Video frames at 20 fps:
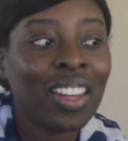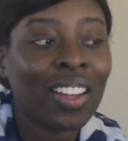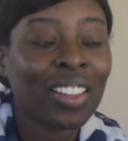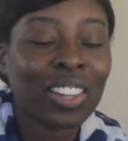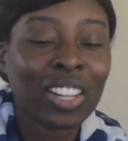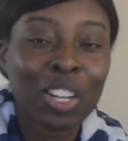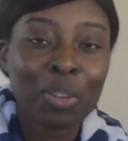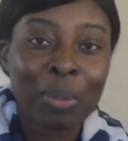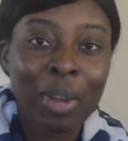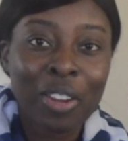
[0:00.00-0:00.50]
a
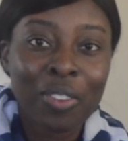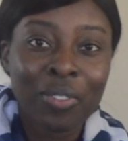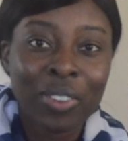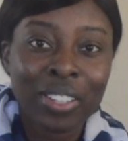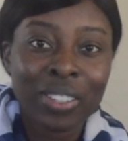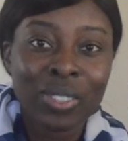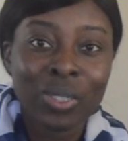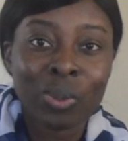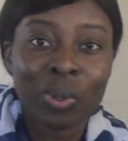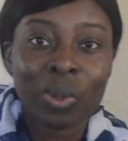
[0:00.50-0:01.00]
lot of my
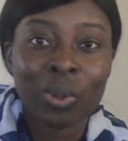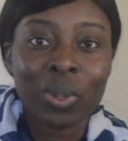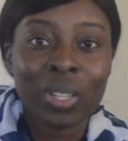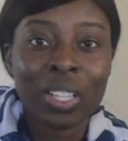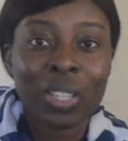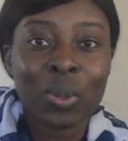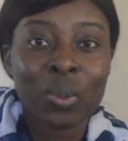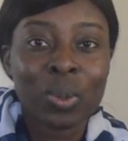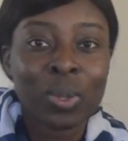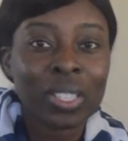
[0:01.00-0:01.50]
friends were
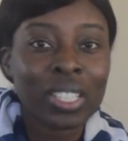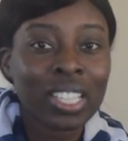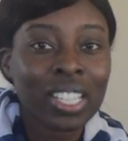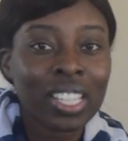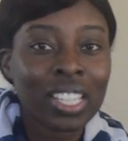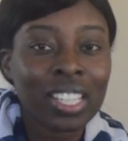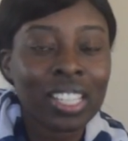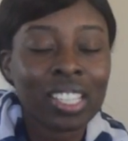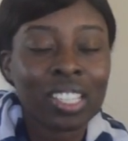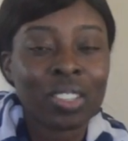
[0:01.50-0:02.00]
already
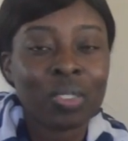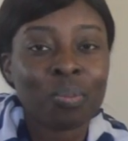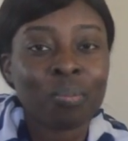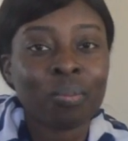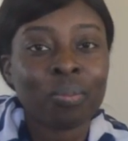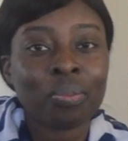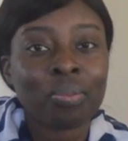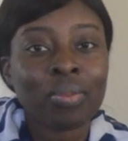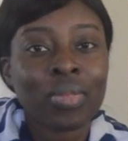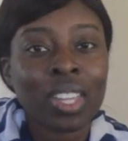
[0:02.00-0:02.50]
working and,
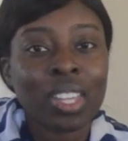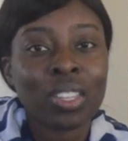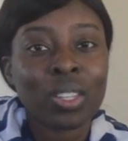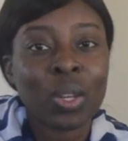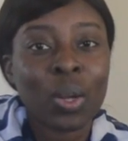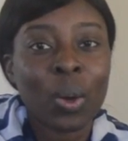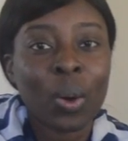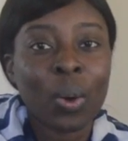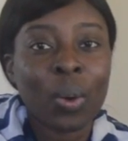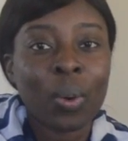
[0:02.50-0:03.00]
you
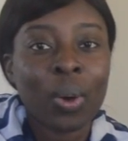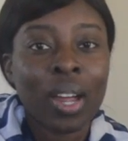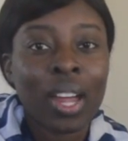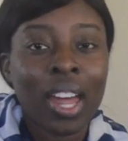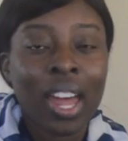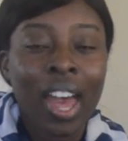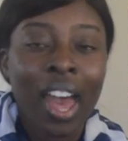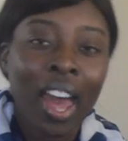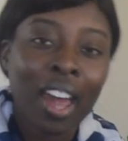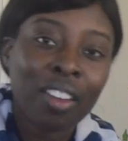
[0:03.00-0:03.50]
know,
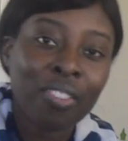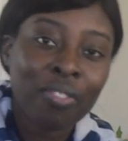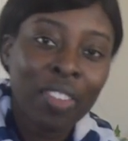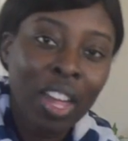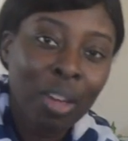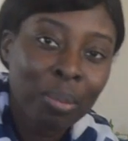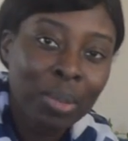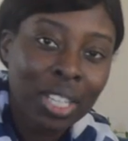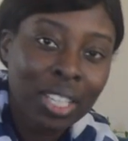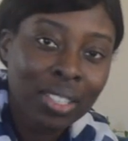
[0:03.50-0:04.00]
had
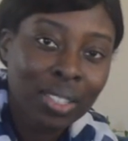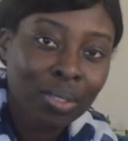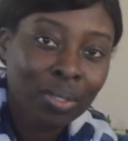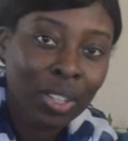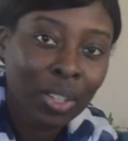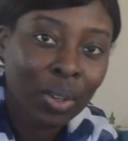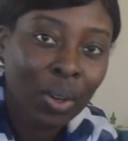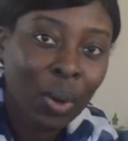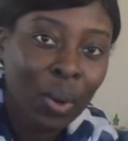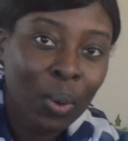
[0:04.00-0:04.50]
families of
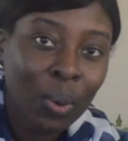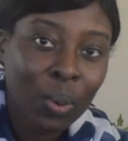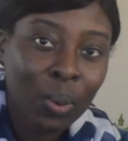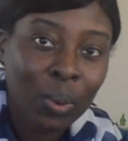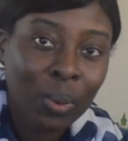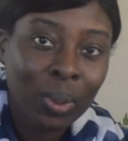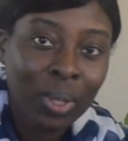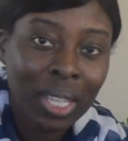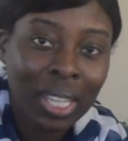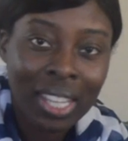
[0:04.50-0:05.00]
their
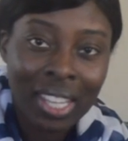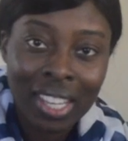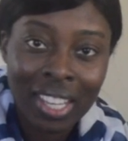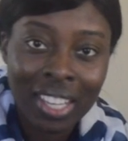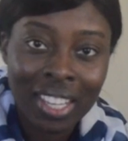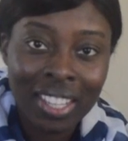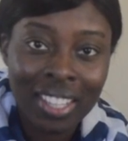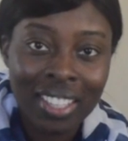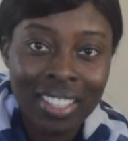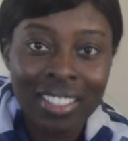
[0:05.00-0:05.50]
own,
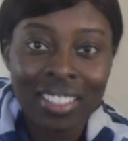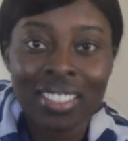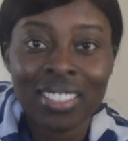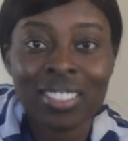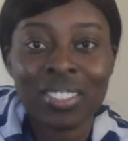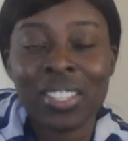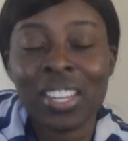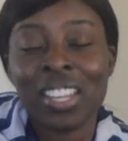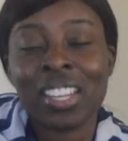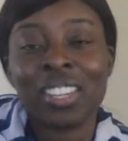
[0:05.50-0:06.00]

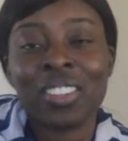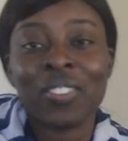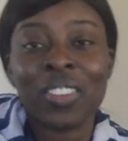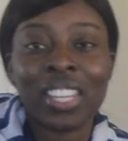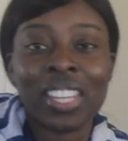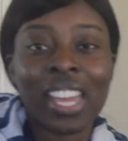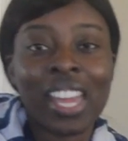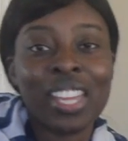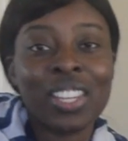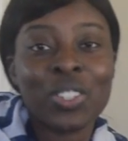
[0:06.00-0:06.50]
kids, taking
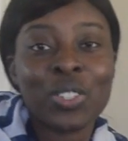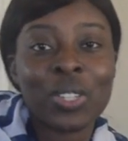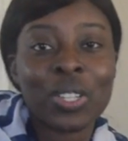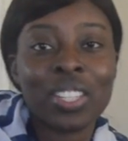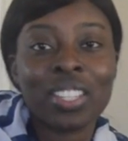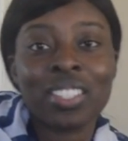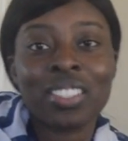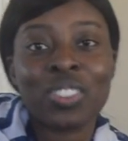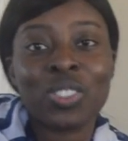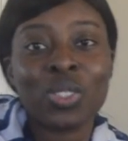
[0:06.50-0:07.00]

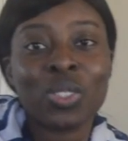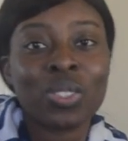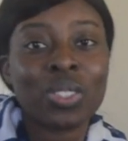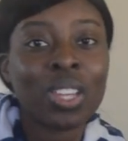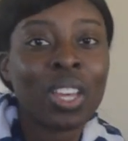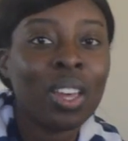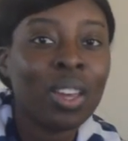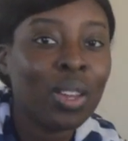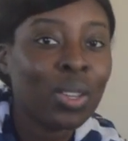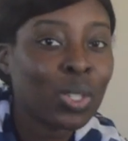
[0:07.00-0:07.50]
vacations,
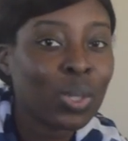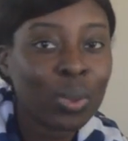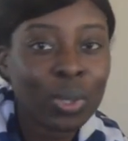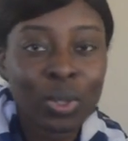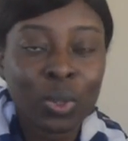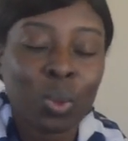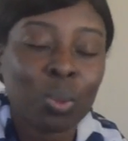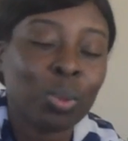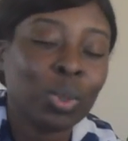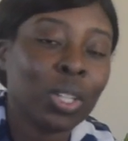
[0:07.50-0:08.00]
just
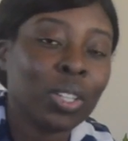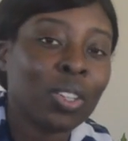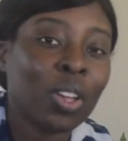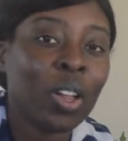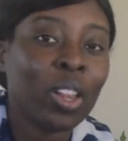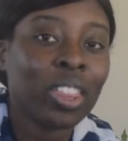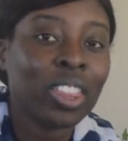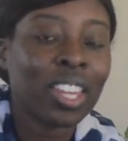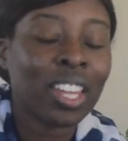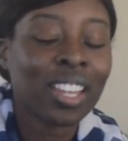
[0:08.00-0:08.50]
doing normal
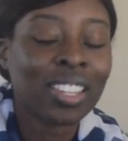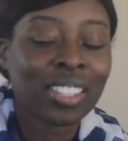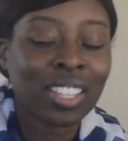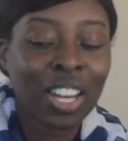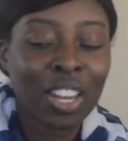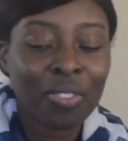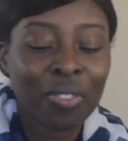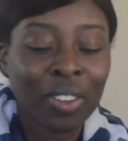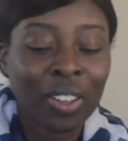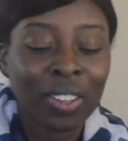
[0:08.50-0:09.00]
adult things. And
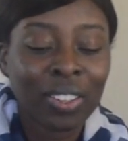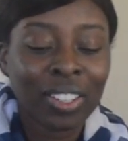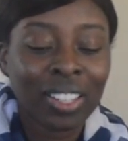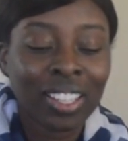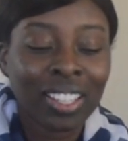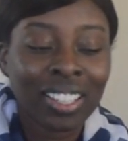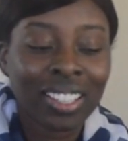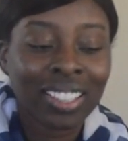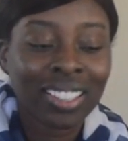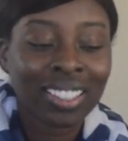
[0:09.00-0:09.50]
I felt
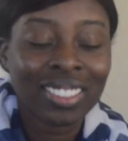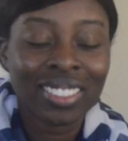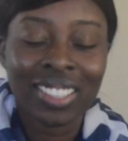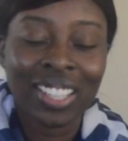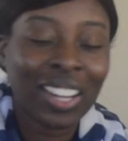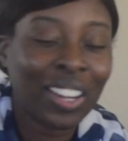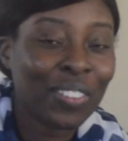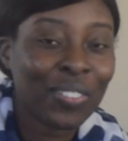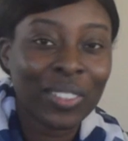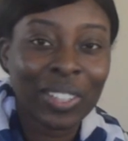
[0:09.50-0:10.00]
like
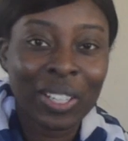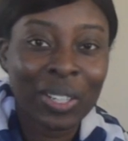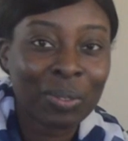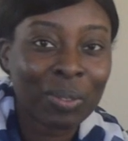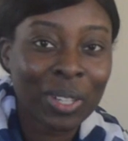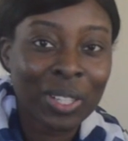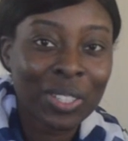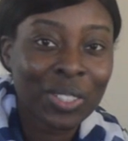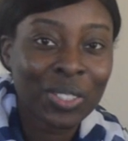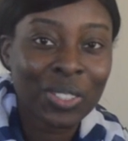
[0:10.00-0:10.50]
not very
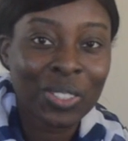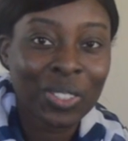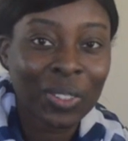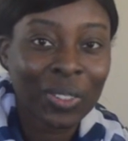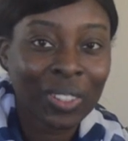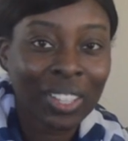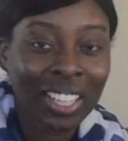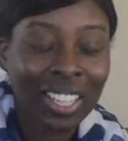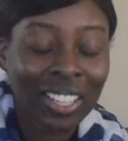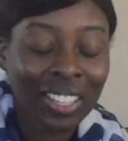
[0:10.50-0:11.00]
much
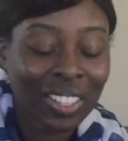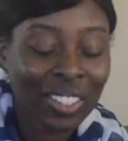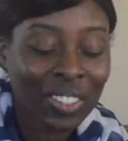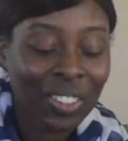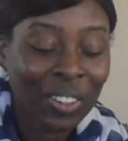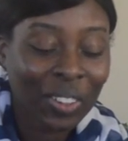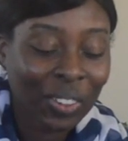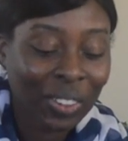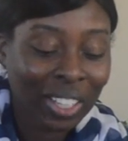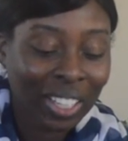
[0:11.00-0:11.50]
so like an
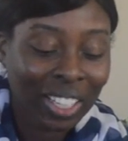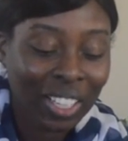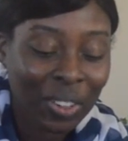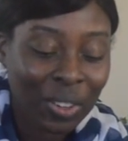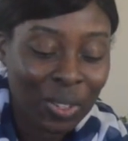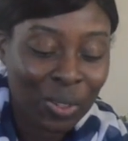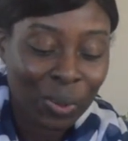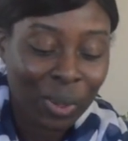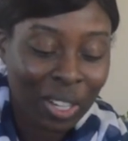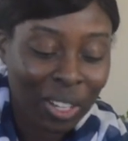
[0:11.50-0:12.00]
adult, like I
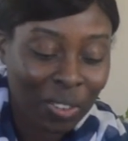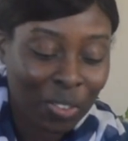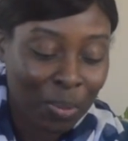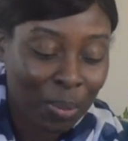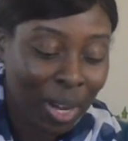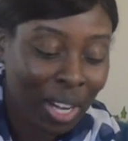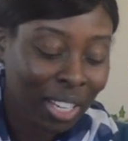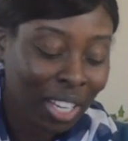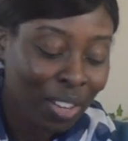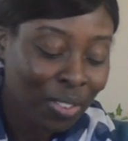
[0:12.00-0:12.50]
was waiting for
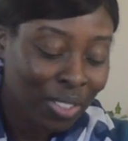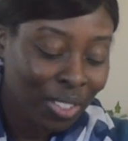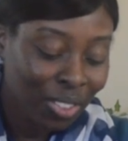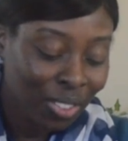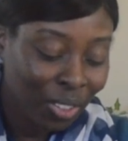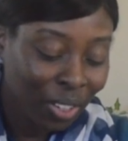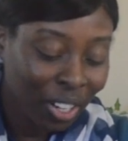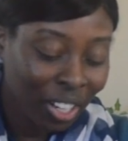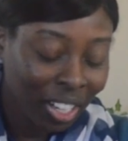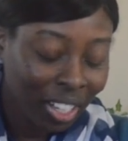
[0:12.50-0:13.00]
my life to
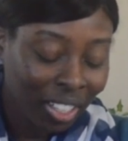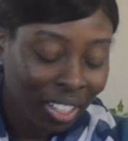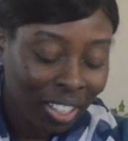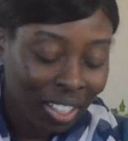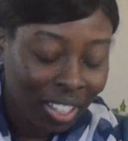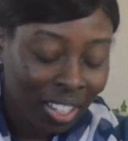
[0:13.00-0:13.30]
start.